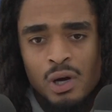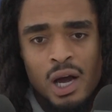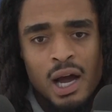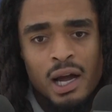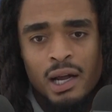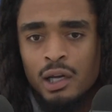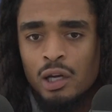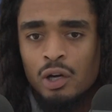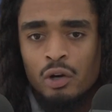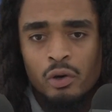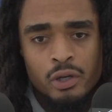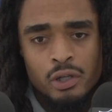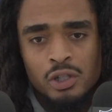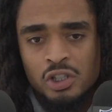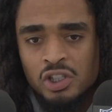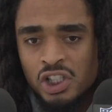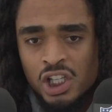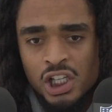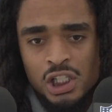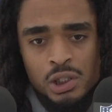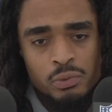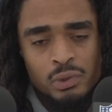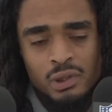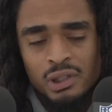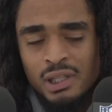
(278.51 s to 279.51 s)
I can go
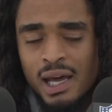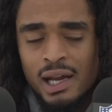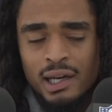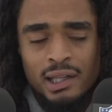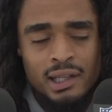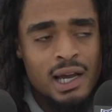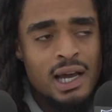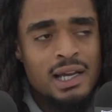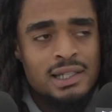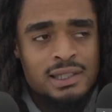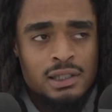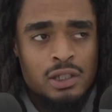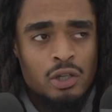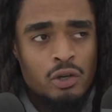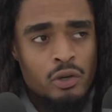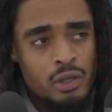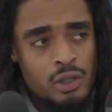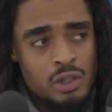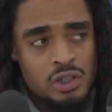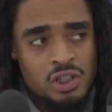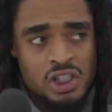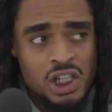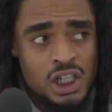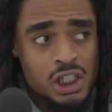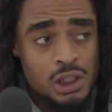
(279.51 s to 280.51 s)
interchangeable. A lot of guys can go
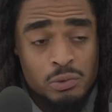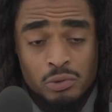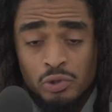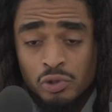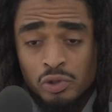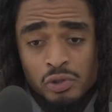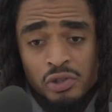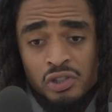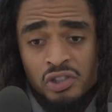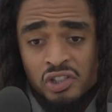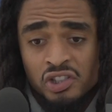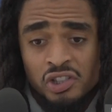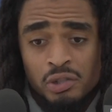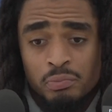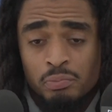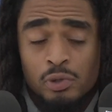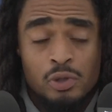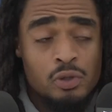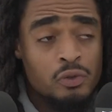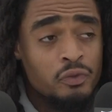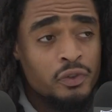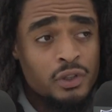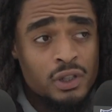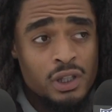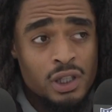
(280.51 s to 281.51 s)
interchangeable. So it's just a
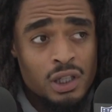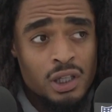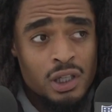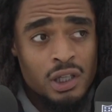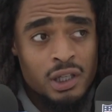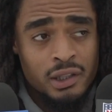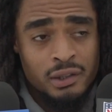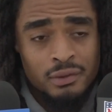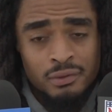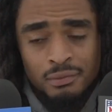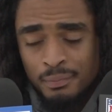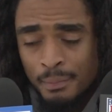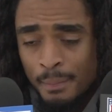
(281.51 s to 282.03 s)
beautiful thing.